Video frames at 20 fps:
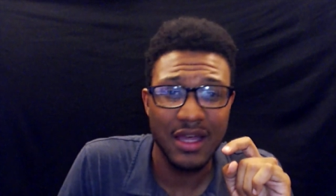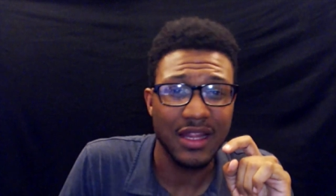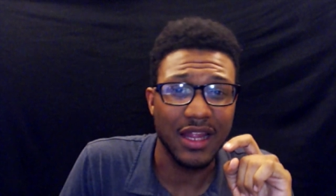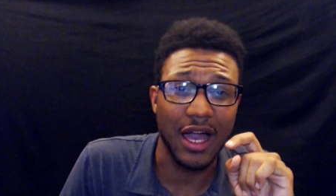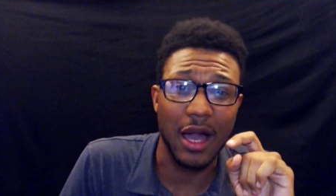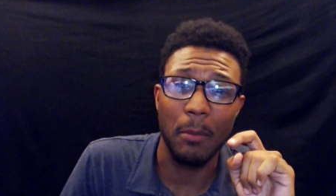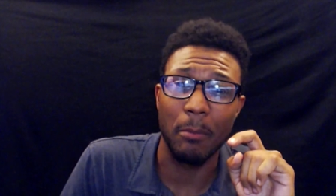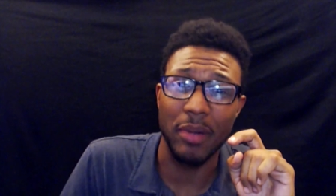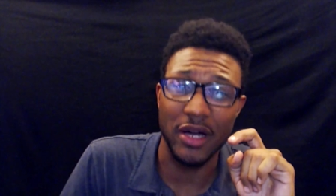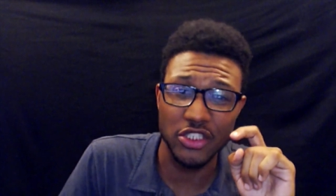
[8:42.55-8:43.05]

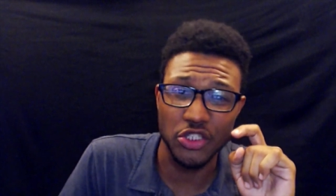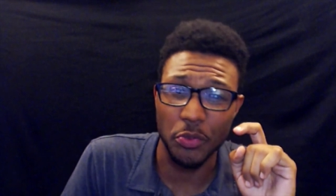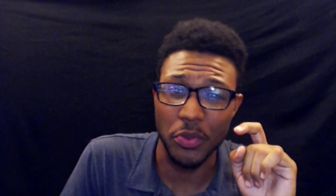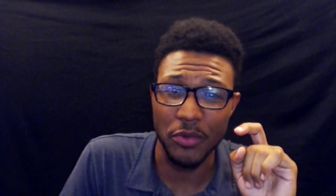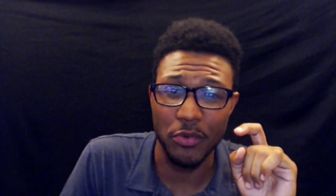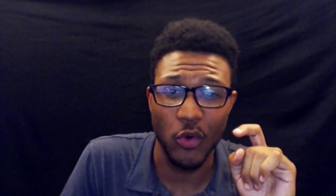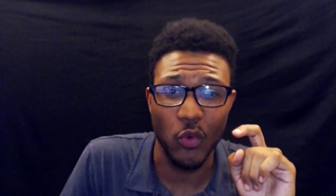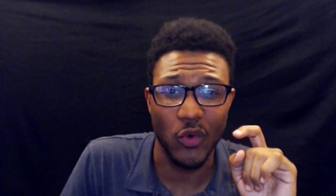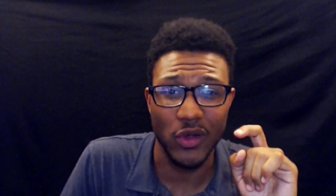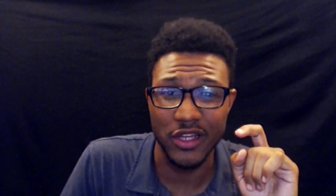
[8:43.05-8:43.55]
Like, a bunch of
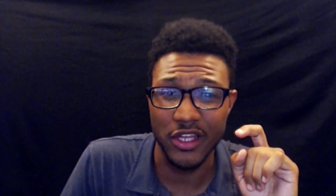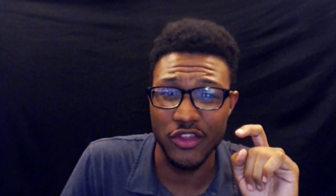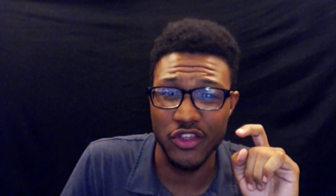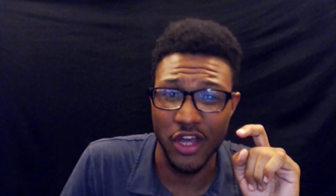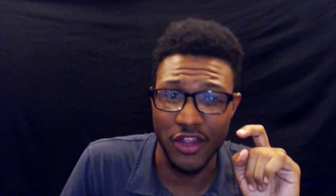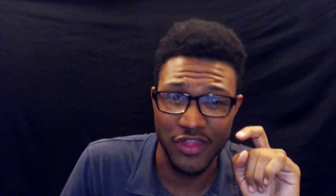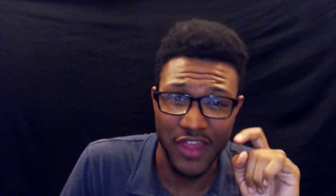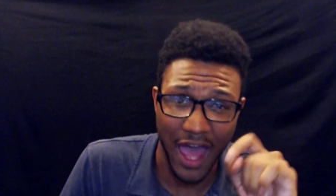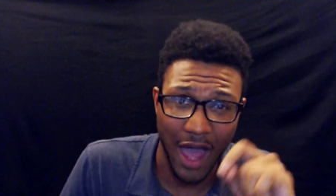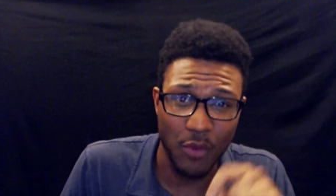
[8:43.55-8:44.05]
people really
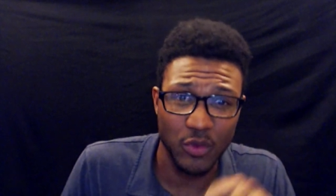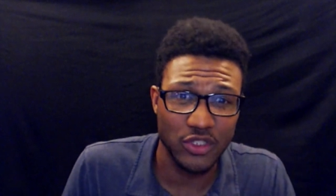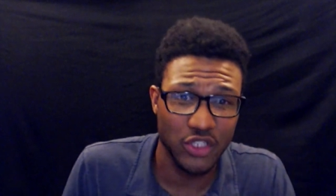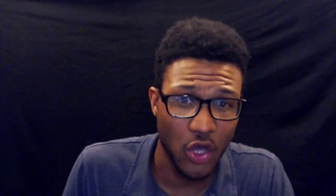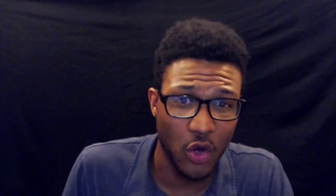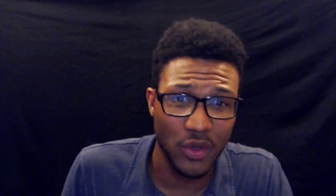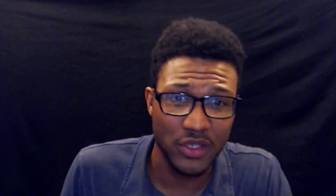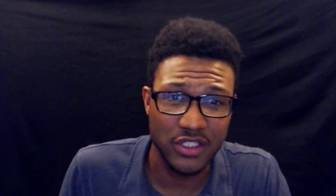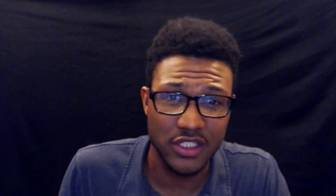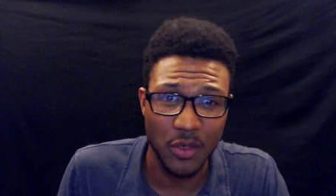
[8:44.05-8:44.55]
thought that was
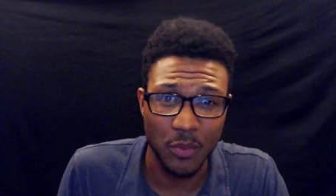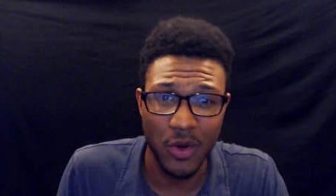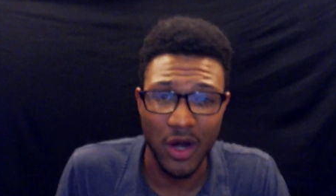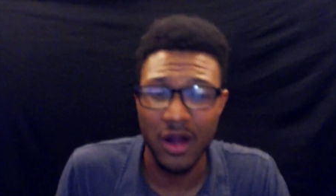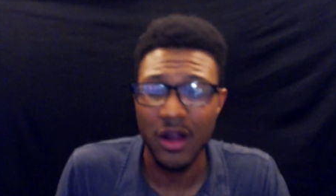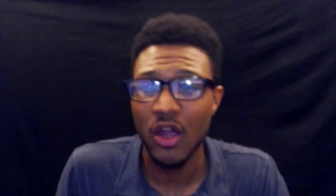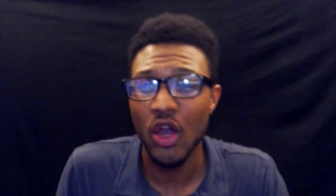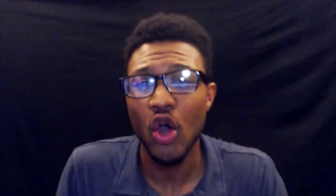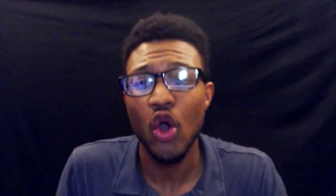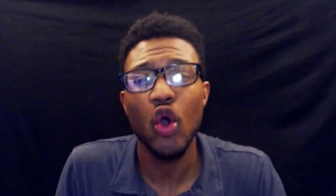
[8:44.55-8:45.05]
going
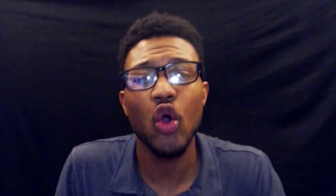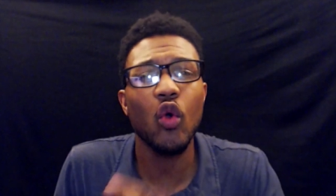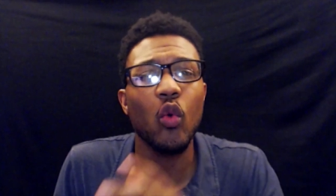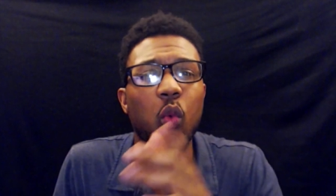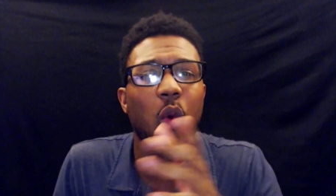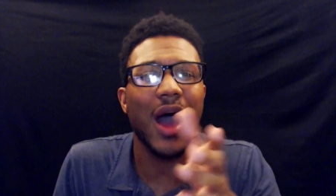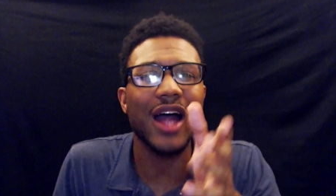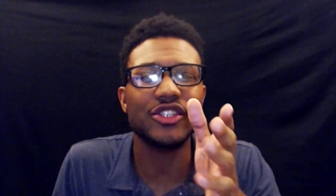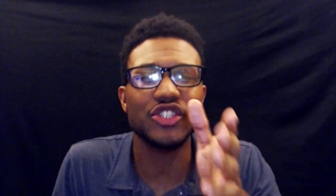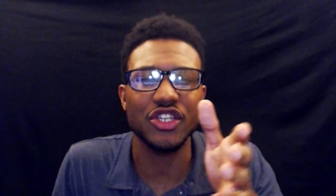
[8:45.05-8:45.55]
somewhere. Who
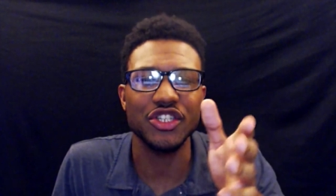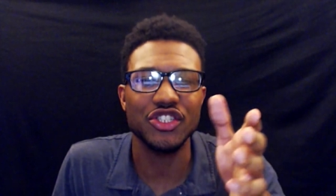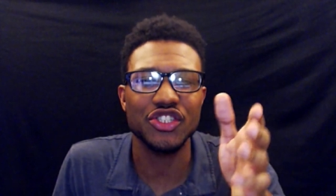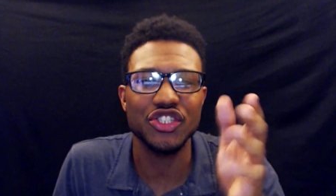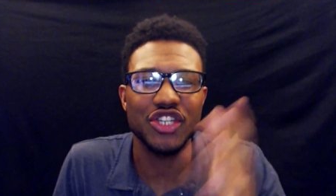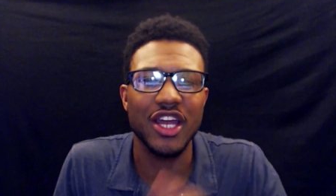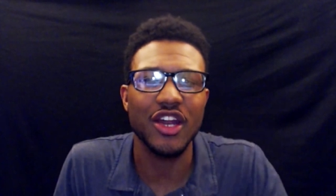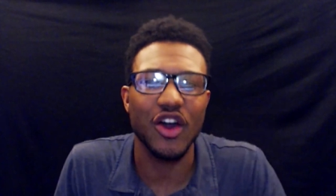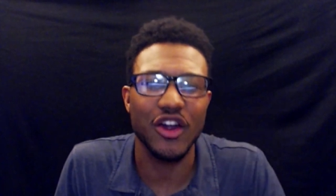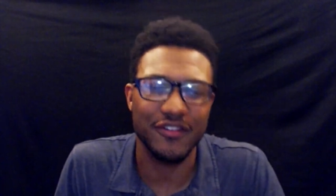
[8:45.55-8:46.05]
watches
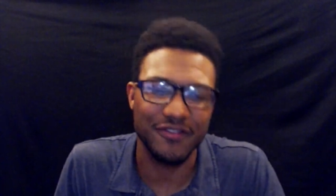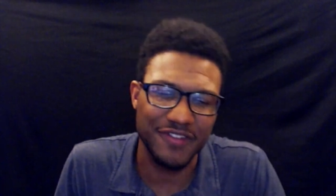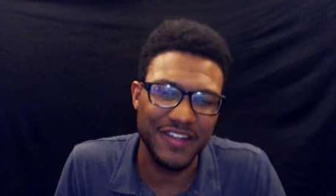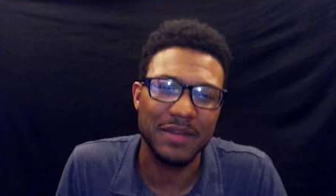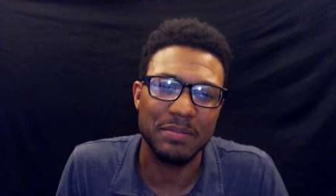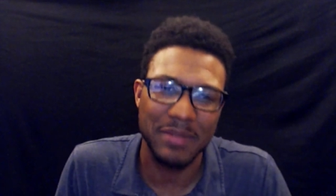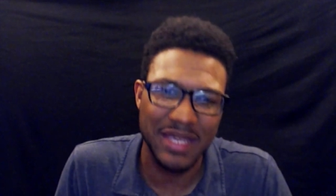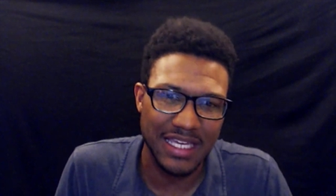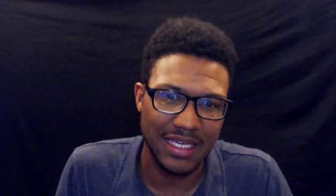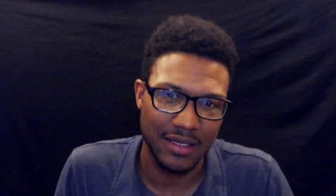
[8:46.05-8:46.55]
shit on
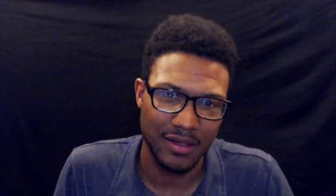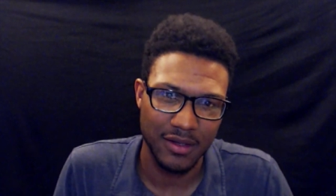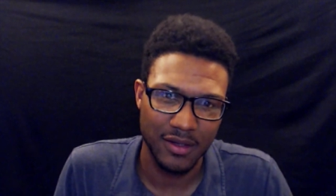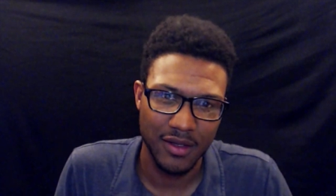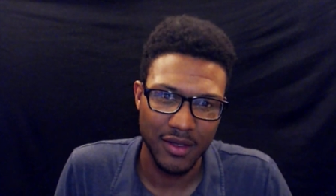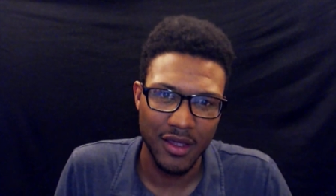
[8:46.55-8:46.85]
VidMe?